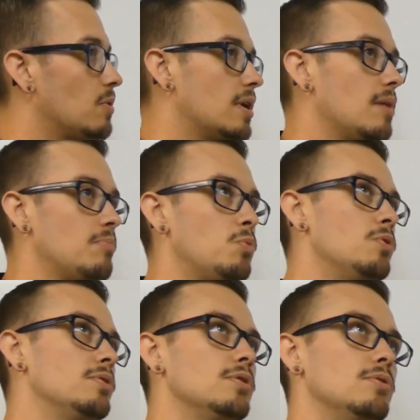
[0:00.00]
one up.
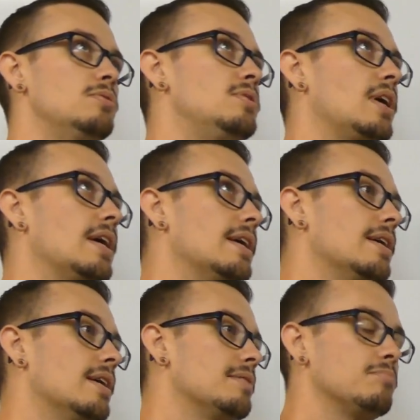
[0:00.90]
We'll use
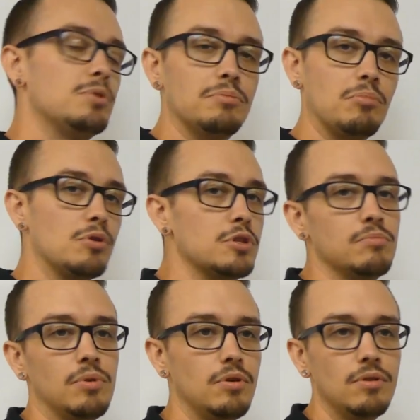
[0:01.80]
a uh,
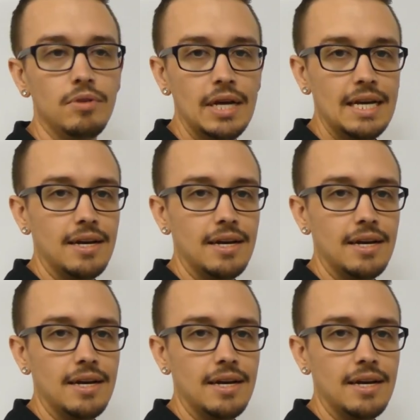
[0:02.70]
submersible,